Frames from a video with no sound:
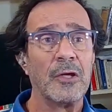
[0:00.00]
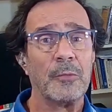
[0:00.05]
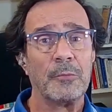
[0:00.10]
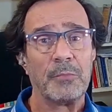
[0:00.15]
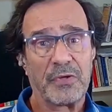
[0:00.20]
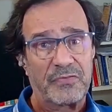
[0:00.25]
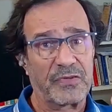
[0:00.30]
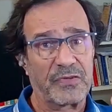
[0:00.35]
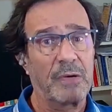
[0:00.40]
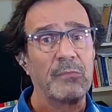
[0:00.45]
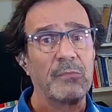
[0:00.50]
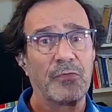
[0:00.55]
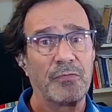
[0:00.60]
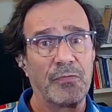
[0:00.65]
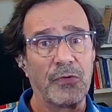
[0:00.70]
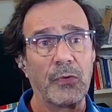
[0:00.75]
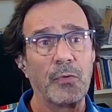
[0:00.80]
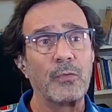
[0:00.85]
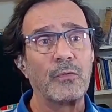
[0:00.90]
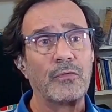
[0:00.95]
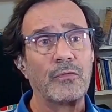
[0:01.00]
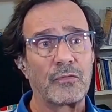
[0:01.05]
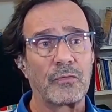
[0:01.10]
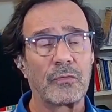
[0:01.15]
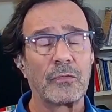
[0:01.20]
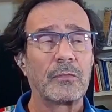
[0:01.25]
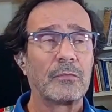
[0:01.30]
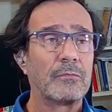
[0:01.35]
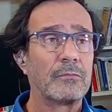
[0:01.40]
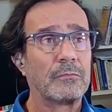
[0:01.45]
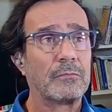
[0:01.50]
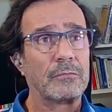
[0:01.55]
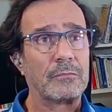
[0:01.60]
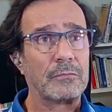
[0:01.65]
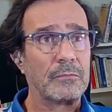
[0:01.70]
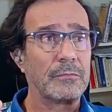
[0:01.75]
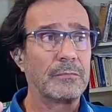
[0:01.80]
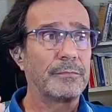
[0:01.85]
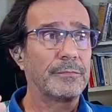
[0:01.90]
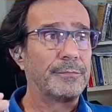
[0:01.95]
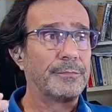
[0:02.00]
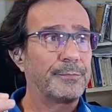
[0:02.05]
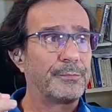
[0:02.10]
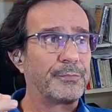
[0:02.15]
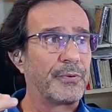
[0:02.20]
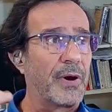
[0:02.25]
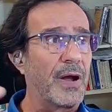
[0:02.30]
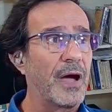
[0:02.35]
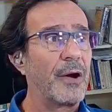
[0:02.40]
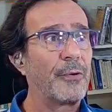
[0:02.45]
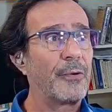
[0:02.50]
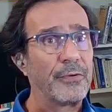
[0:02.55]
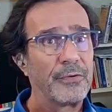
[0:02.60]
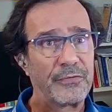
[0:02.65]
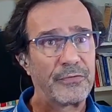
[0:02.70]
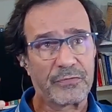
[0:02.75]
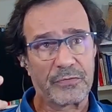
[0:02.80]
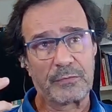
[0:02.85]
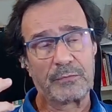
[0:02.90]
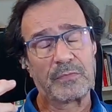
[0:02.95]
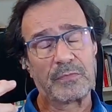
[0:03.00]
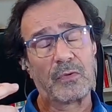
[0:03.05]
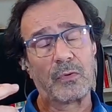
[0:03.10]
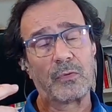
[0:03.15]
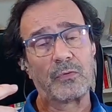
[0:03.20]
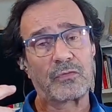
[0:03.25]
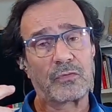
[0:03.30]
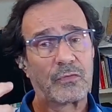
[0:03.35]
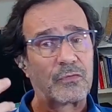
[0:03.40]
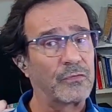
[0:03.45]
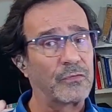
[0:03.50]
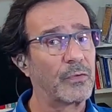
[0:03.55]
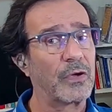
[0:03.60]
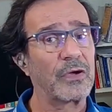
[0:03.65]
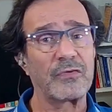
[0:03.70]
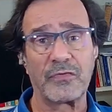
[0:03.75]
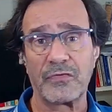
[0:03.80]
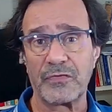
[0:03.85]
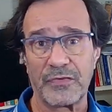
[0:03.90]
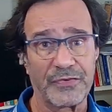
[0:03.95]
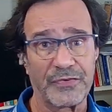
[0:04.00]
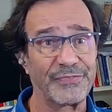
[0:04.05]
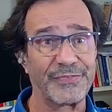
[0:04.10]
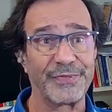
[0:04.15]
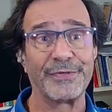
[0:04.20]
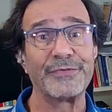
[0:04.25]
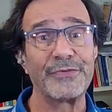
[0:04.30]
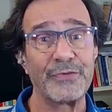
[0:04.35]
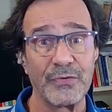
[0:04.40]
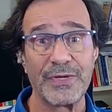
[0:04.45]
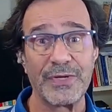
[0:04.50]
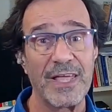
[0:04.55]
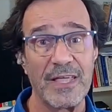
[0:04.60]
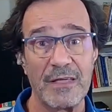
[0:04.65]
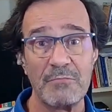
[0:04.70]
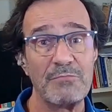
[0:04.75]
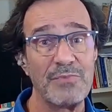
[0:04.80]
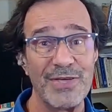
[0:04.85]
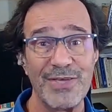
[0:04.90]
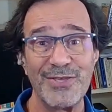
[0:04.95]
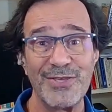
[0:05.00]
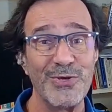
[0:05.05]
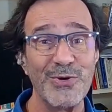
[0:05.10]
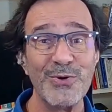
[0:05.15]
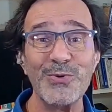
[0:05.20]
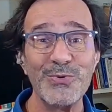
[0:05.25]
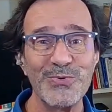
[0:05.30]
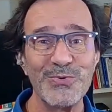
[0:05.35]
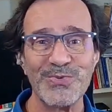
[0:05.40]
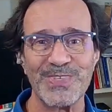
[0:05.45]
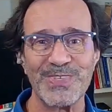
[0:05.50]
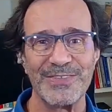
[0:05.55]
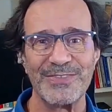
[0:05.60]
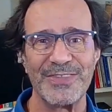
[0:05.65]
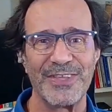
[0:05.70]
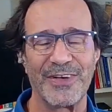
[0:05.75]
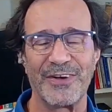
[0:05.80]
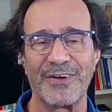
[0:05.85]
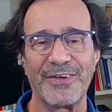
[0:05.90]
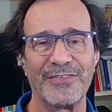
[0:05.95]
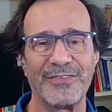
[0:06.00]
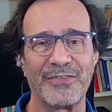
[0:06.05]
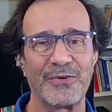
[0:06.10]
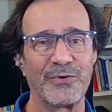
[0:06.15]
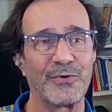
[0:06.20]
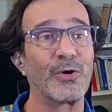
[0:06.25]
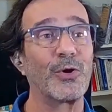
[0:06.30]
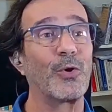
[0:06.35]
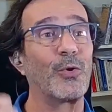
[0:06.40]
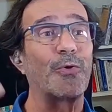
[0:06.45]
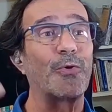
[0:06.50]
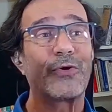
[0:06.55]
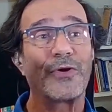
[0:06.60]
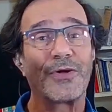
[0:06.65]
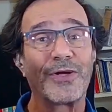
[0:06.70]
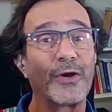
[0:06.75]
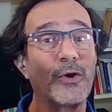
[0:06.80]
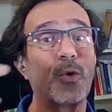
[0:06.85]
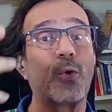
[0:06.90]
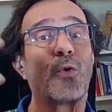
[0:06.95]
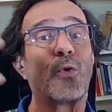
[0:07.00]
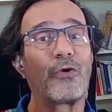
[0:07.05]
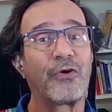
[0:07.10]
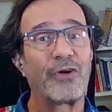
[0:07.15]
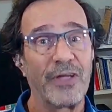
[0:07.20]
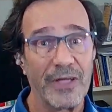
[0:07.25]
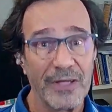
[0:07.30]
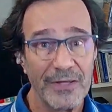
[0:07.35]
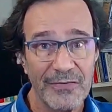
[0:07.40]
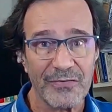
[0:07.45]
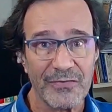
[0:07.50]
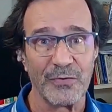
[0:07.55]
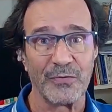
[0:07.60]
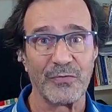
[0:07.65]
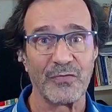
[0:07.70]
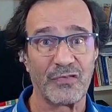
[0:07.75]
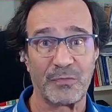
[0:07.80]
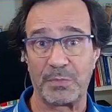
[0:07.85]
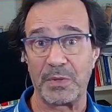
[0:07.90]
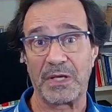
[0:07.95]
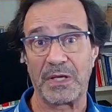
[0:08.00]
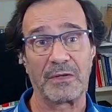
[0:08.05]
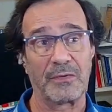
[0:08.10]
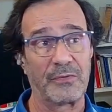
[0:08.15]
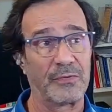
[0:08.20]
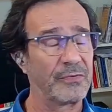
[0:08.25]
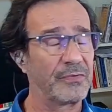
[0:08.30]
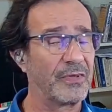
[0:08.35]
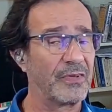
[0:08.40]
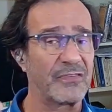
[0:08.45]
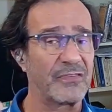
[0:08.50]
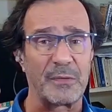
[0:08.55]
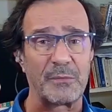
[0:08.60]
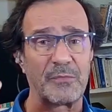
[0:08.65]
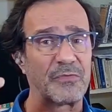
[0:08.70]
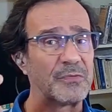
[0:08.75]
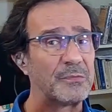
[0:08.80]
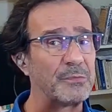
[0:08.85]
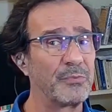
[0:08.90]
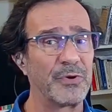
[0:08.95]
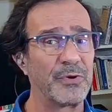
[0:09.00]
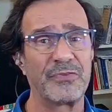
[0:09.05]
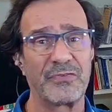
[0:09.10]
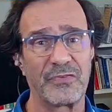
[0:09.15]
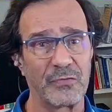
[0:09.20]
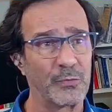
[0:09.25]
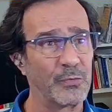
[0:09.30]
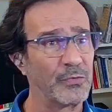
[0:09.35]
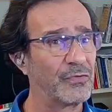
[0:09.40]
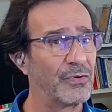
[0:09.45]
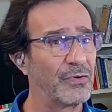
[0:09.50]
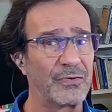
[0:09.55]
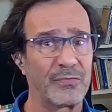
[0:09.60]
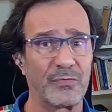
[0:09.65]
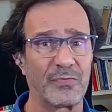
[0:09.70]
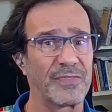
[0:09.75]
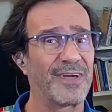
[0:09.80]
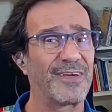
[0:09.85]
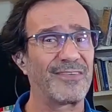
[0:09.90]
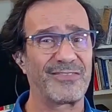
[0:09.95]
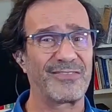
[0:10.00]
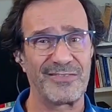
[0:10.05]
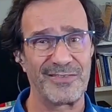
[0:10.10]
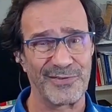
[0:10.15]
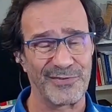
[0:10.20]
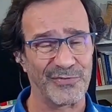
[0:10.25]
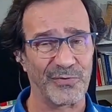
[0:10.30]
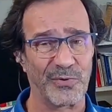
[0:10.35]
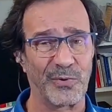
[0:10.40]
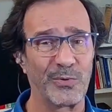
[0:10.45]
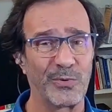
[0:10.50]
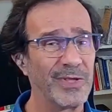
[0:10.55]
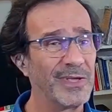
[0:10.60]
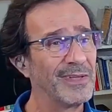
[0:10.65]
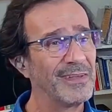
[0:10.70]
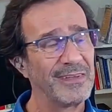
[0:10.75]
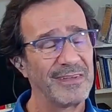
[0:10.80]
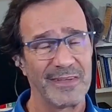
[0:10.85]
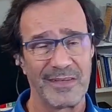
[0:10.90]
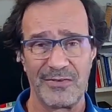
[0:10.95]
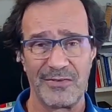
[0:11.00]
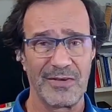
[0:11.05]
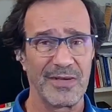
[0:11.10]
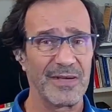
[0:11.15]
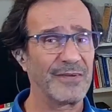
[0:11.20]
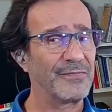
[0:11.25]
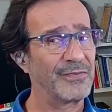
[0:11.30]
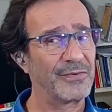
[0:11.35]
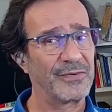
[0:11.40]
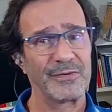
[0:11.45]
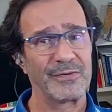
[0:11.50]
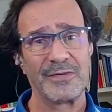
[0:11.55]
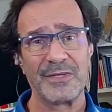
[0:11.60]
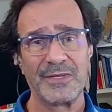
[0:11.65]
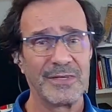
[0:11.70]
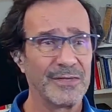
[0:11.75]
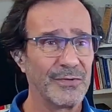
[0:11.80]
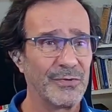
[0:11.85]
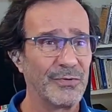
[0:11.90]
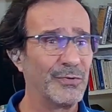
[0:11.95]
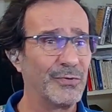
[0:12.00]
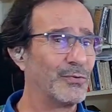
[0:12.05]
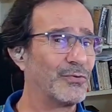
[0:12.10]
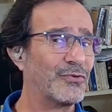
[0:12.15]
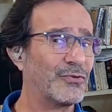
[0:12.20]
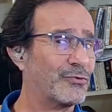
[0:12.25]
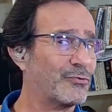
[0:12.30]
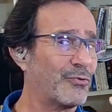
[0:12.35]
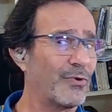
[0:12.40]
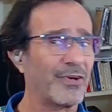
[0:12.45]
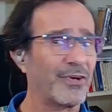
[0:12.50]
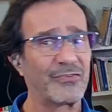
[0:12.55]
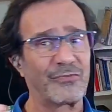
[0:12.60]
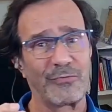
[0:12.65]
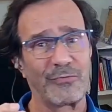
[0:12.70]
but some of those prowess and those constructions are still today in being used in their glory, so to speak. You take some of the bridges which are 2,000 years old, and you have huge trucks